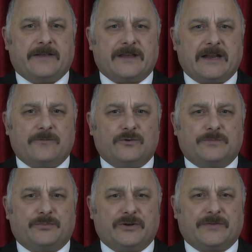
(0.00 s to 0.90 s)
then it
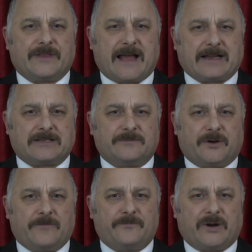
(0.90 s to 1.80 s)
would put that
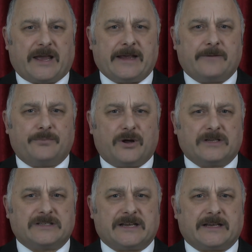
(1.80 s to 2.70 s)
above playing
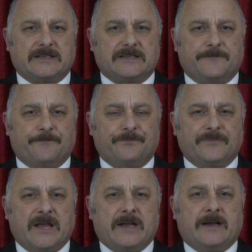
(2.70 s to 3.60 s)
politics.
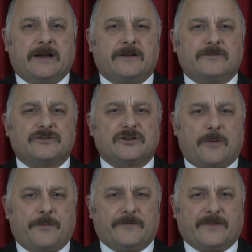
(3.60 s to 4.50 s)
And on
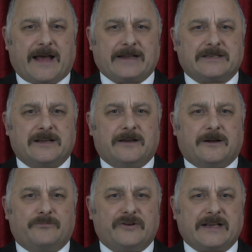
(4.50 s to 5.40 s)
top of that,
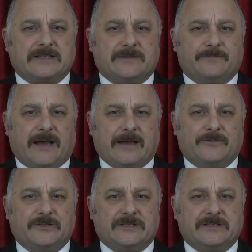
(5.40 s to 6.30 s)
a Brexit
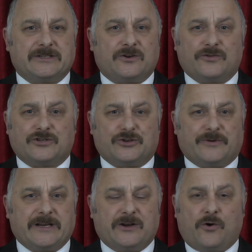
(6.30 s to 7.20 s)
payment is not due
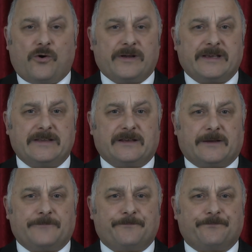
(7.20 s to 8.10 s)
in law
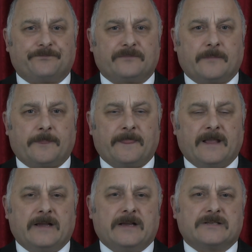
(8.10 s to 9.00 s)
either.
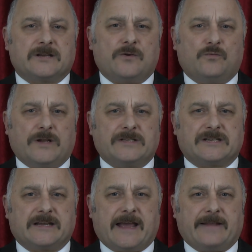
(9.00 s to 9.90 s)
So
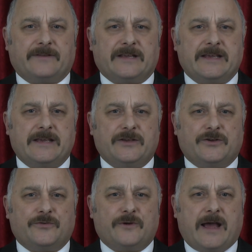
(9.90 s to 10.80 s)
once again, the
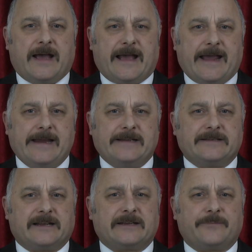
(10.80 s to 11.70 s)
EU,
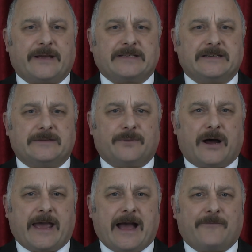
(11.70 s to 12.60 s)
aided and abetted
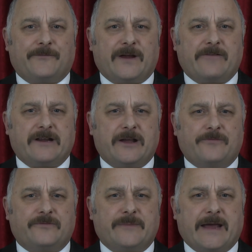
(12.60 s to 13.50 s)
by our very
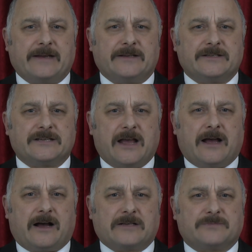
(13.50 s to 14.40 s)
own Remainers,
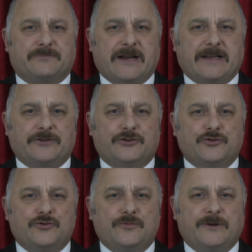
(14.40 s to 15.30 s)
are spreading
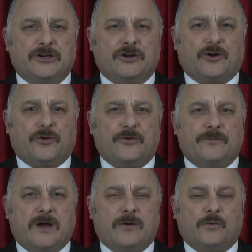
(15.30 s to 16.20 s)
doom and
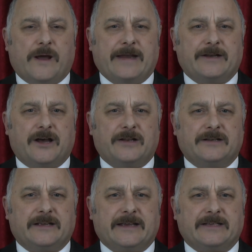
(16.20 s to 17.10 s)
gloom where
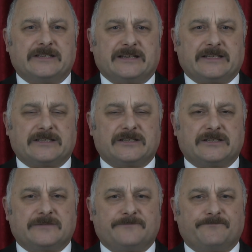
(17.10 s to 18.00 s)
none
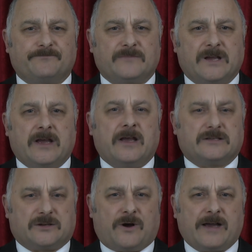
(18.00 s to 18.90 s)
exists.
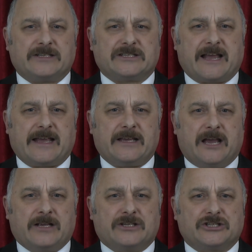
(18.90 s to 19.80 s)
So I say,
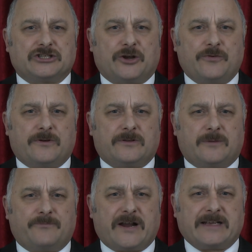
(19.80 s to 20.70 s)
stoke
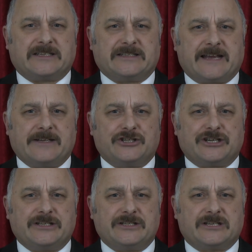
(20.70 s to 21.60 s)
the Brexit
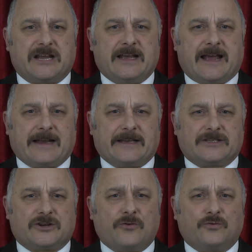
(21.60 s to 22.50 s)
engines, and
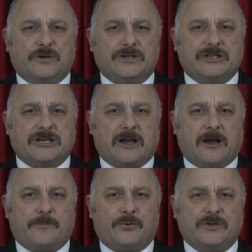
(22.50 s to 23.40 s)
it's onwards,
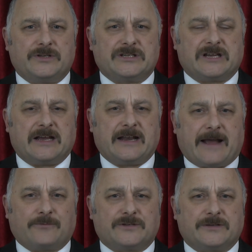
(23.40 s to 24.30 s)
upwards and
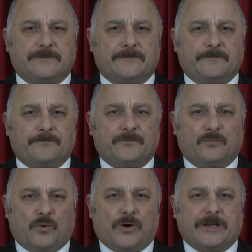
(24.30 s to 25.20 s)
out.
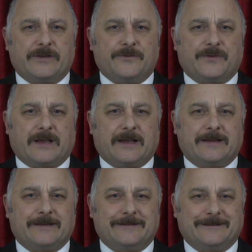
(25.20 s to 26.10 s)
What do you
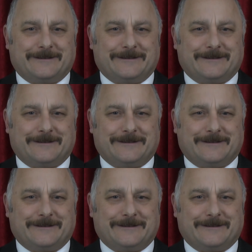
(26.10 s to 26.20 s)
think?